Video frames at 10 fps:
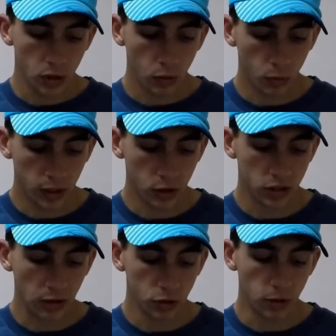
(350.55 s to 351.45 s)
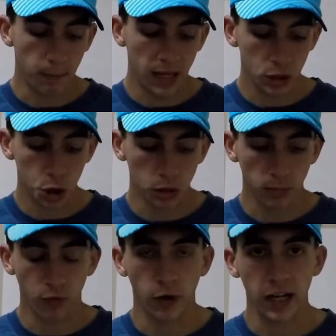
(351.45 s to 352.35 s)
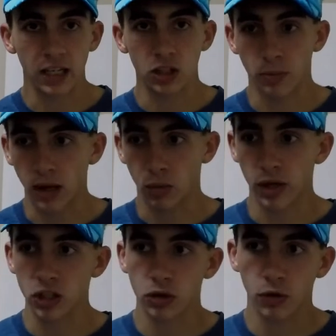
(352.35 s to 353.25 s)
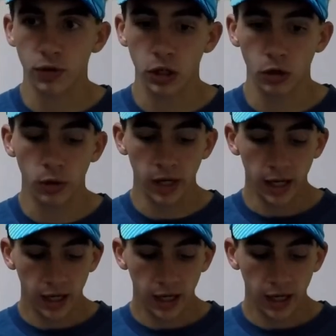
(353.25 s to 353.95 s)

winners I want to mention before I get to my race review